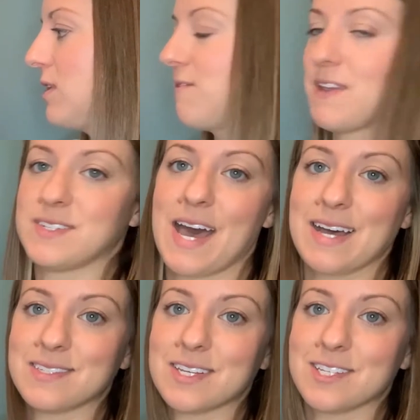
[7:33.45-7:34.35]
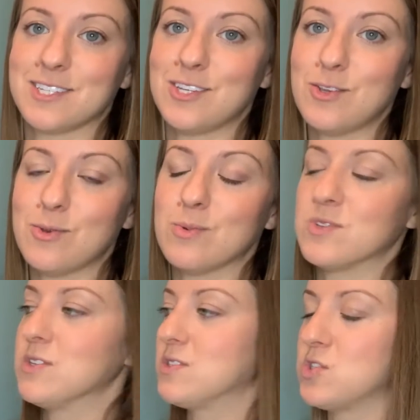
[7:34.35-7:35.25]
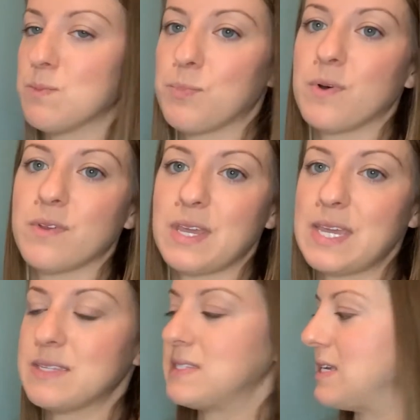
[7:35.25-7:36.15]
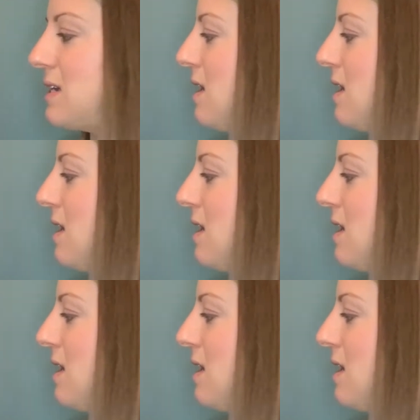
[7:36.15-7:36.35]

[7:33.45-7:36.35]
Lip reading: fantastic to use. Simple, easy.